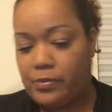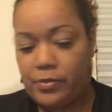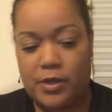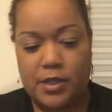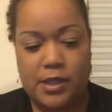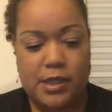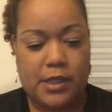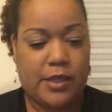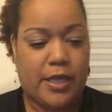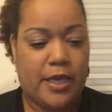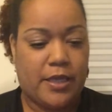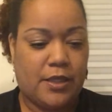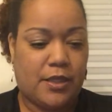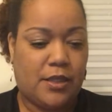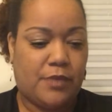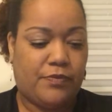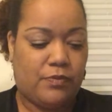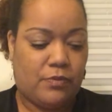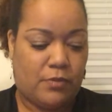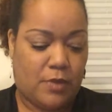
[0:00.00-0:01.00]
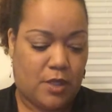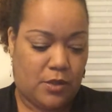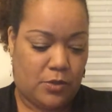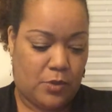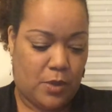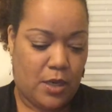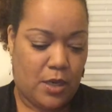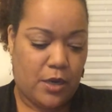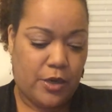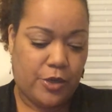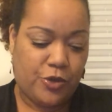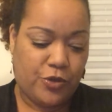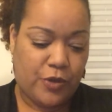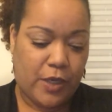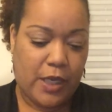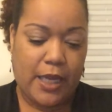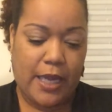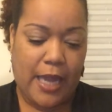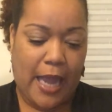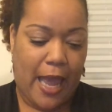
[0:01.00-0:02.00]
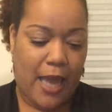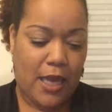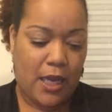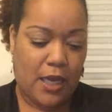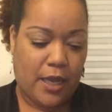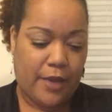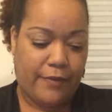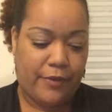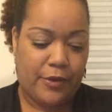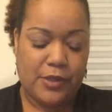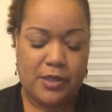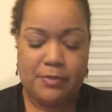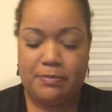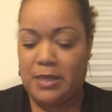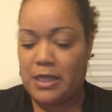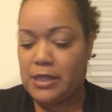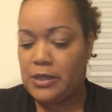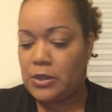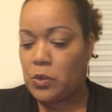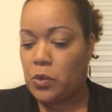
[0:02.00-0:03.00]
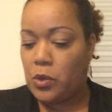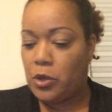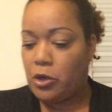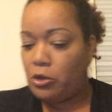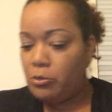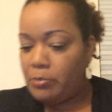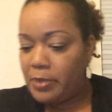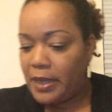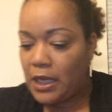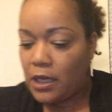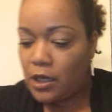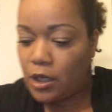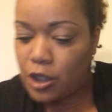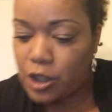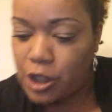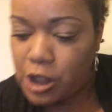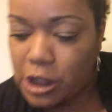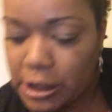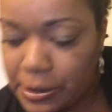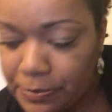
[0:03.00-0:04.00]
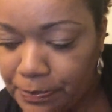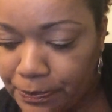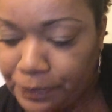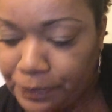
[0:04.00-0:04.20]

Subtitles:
So that's the Sweetheart Tree Cat Lovers Biscornu Pincushion.